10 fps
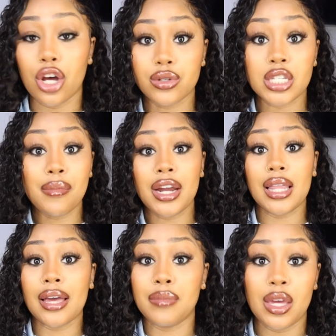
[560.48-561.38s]
You know, somebody
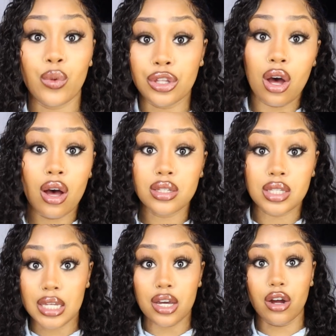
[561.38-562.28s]
like me, when y'all
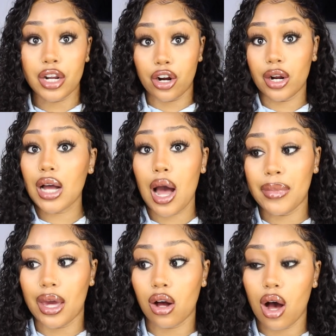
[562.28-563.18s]
sit on here and
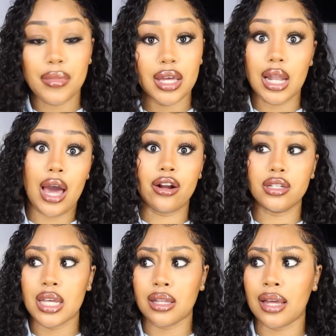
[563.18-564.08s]
comment and call me a liar
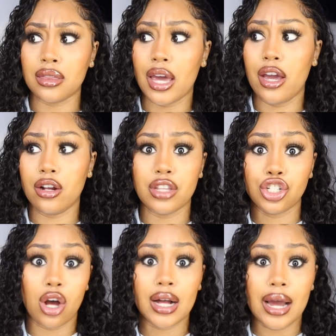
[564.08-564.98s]
saying like the hair
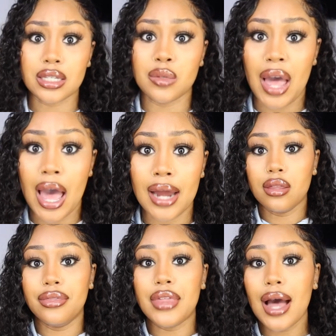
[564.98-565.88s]
that y'all got is bad,
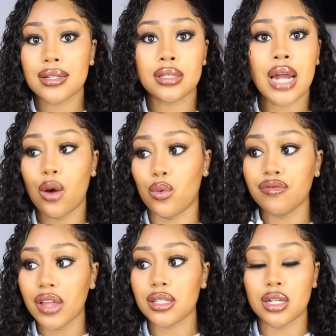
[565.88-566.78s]
that's not
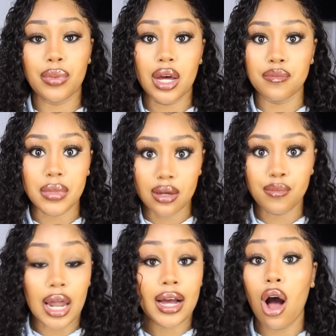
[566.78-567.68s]
reflected upon me.
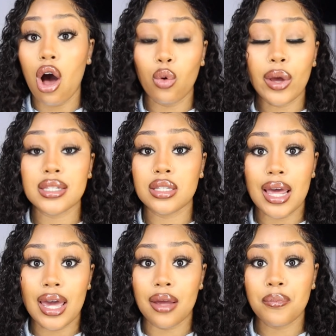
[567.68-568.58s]
Like I always
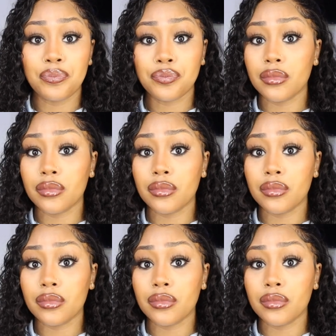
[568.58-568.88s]
say,